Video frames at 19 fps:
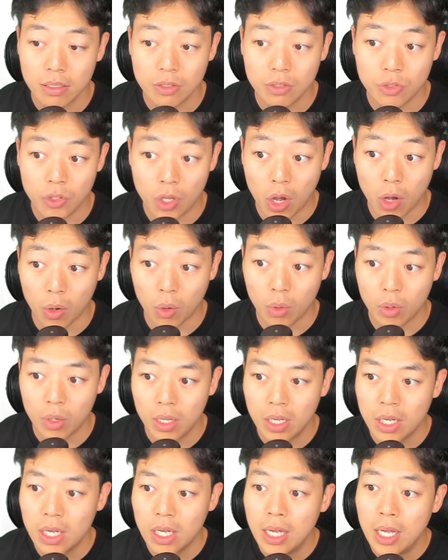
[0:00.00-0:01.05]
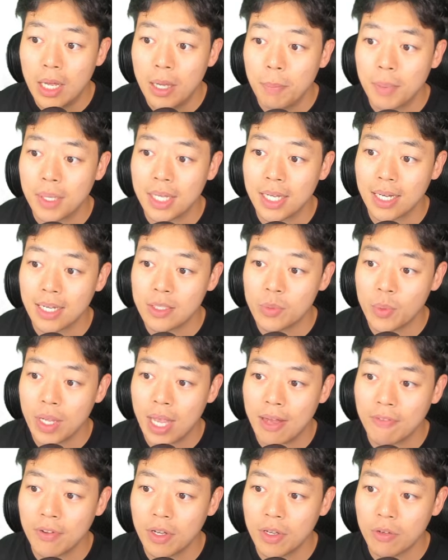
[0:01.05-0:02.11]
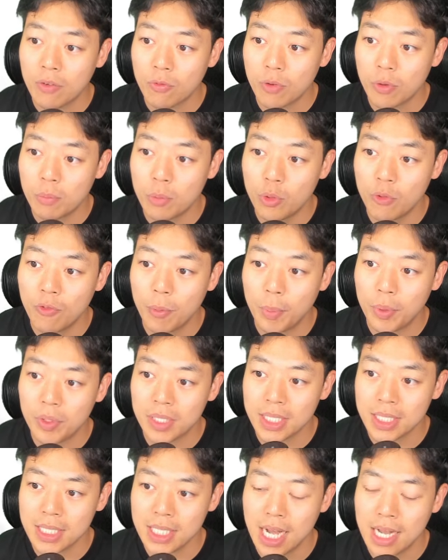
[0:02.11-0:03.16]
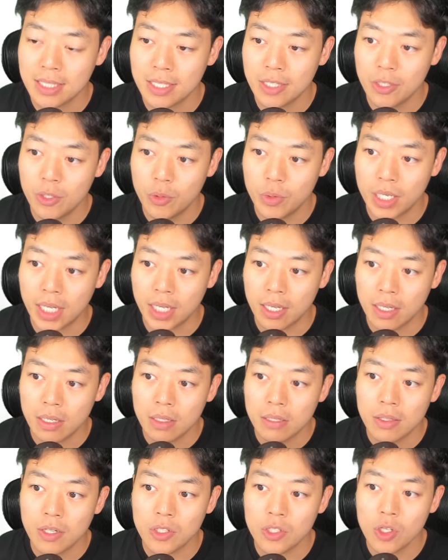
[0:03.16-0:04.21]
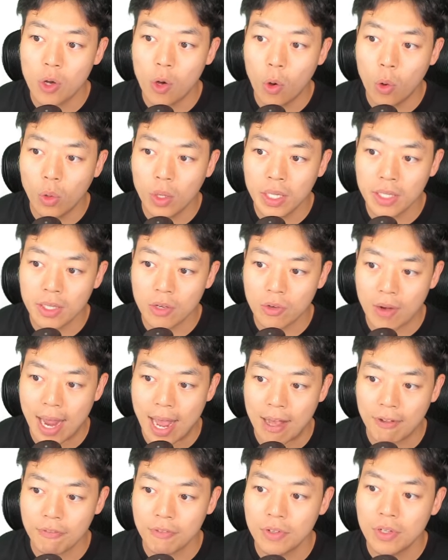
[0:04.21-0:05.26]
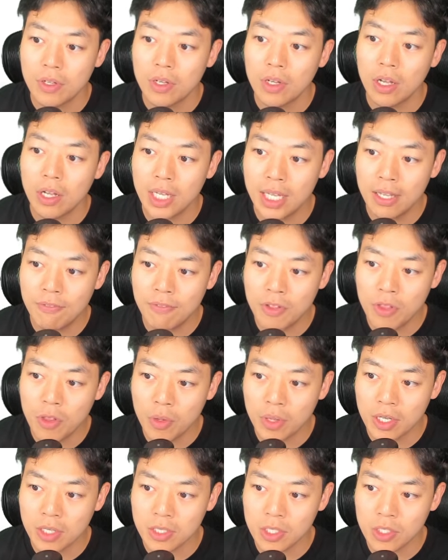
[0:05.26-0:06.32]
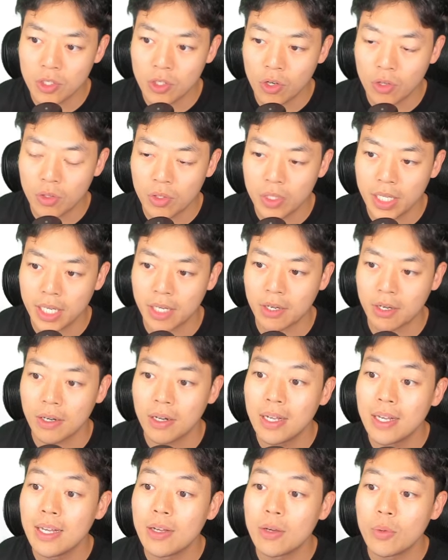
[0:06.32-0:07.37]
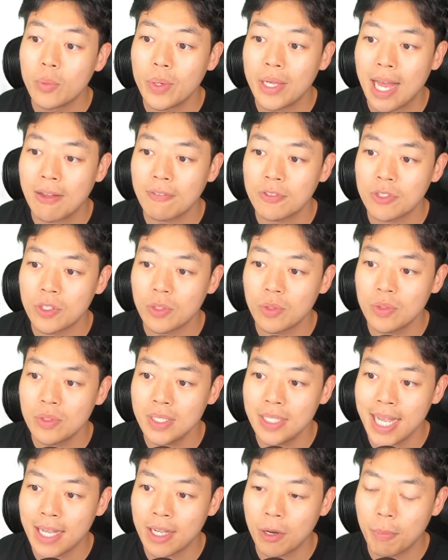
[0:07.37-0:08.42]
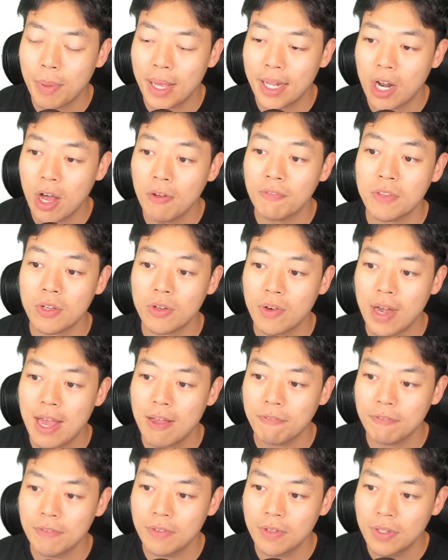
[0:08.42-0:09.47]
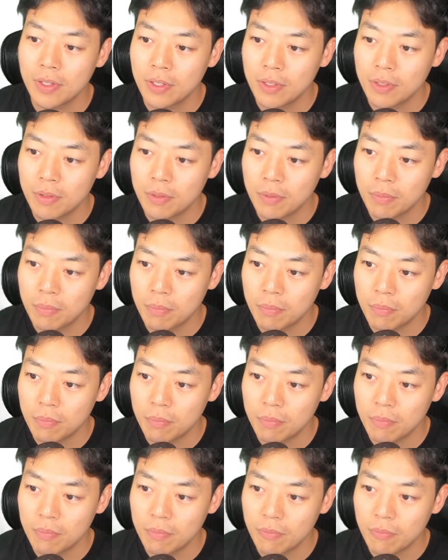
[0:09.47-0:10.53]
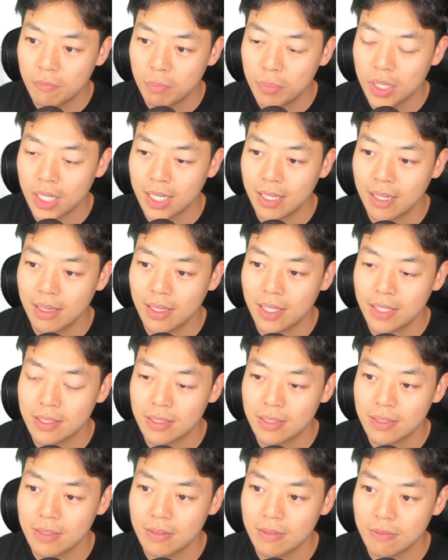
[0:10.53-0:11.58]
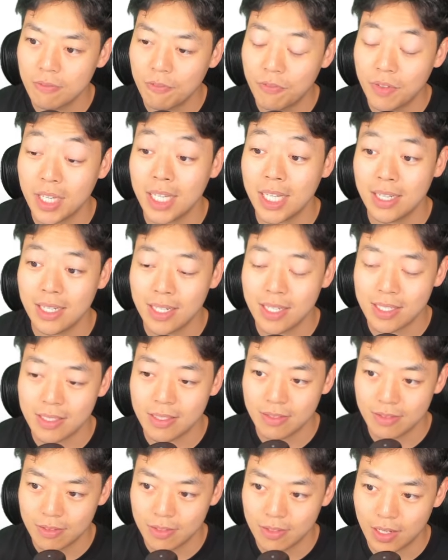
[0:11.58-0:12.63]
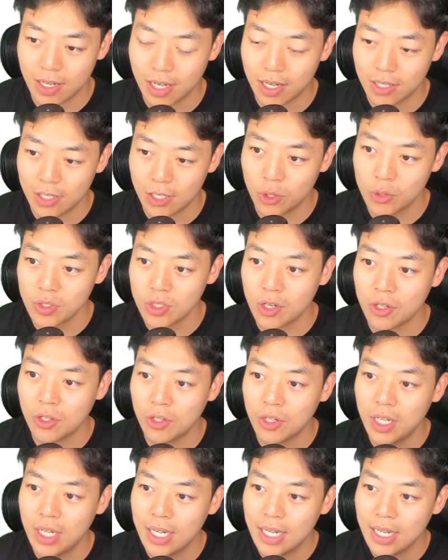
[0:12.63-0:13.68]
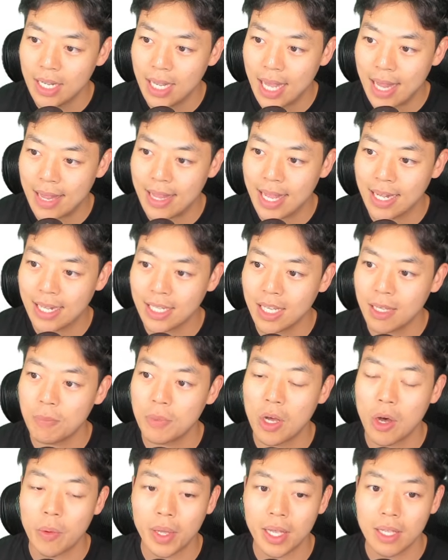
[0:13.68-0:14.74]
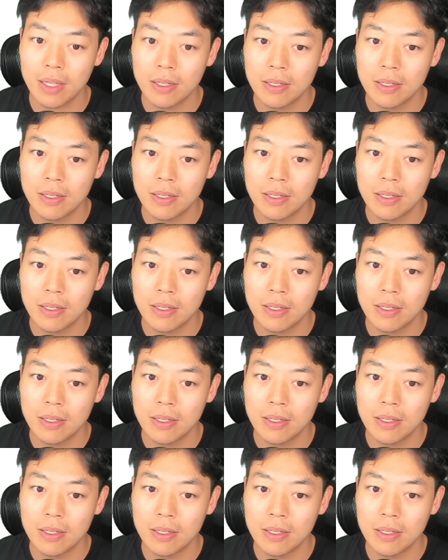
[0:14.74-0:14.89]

No, because we have a removable discontinuity. There's a hole in the graph. Even though there's a circle here, we have to take our pen off the graph, plug in this, fill in this closed circle, and then keep going.